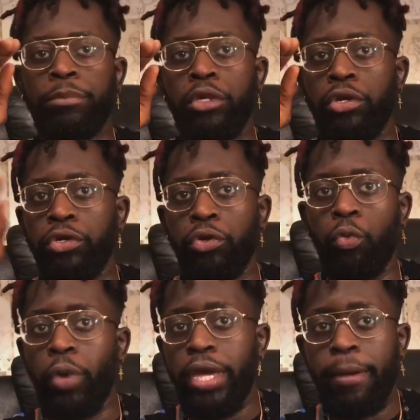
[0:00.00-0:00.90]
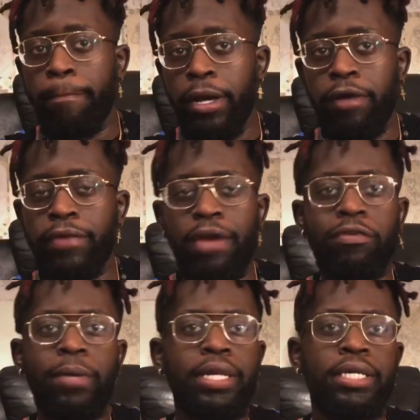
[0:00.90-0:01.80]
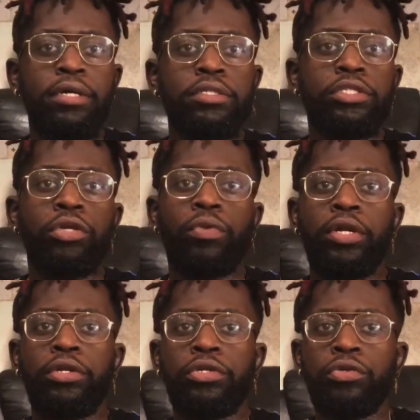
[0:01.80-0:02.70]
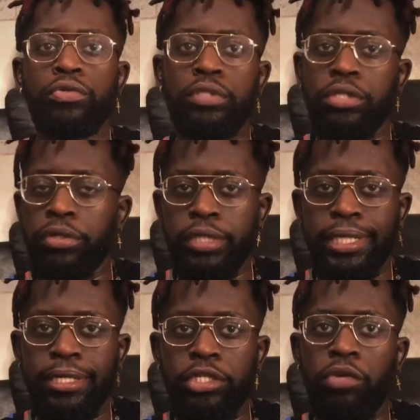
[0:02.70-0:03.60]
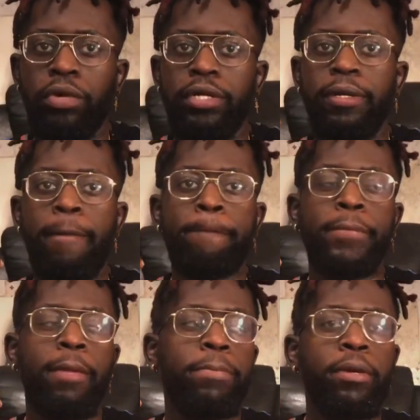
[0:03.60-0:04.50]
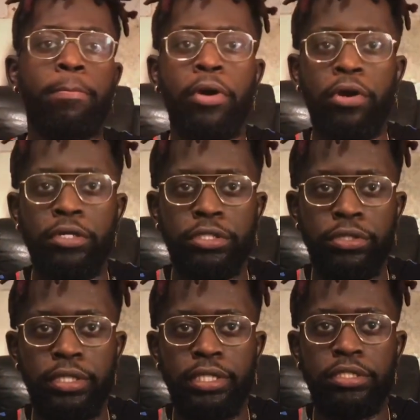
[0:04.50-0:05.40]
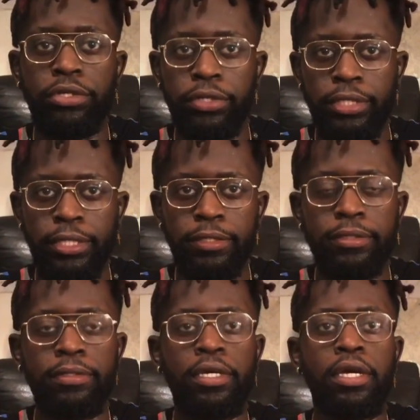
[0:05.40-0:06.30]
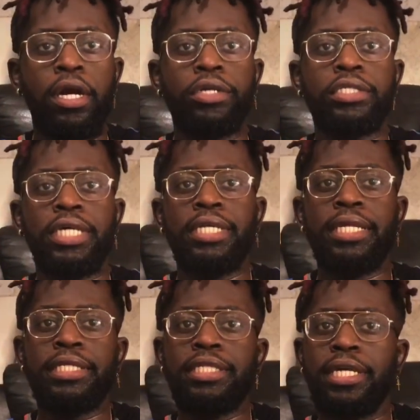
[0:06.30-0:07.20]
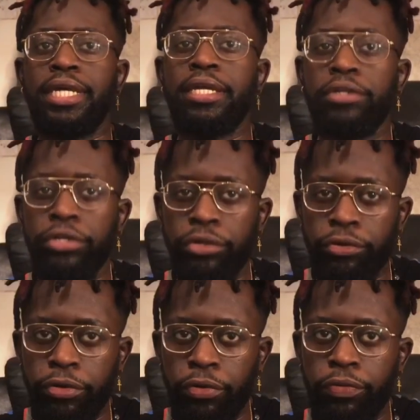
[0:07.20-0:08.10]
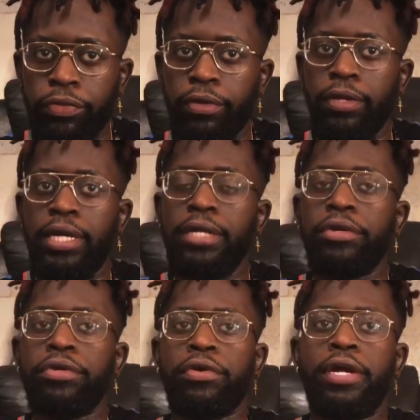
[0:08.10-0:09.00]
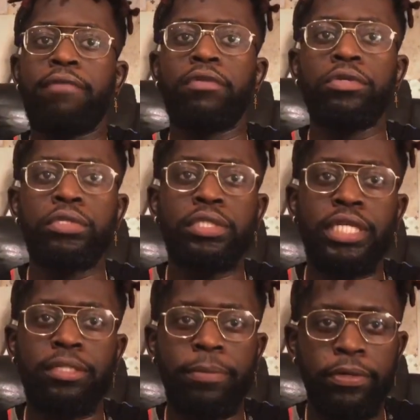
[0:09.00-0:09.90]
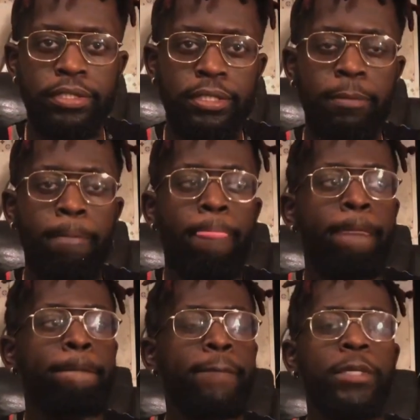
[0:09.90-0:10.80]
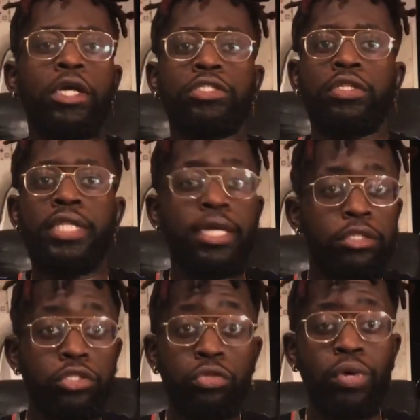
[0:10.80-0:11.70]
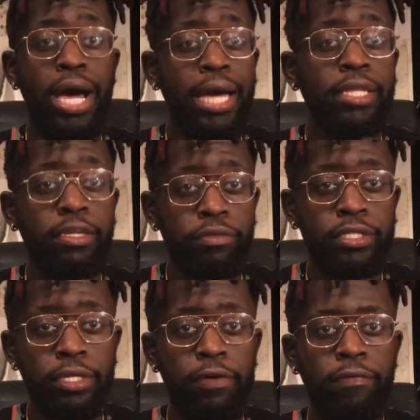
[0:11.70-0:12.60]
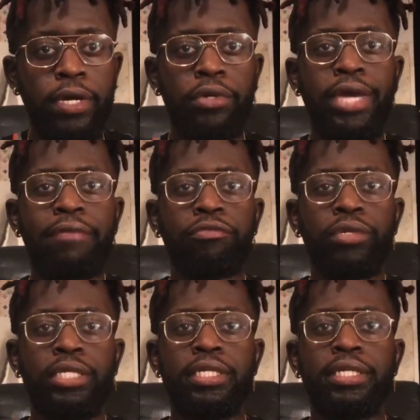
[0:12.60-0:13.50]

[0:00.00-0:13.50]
you're way above everybody else. You don't want to do certain things. You don't want to be a part of certain things. Understand that this can hinder your growth, hinder your evolution as a person, because you're thinking too highly of yourself and you haven't really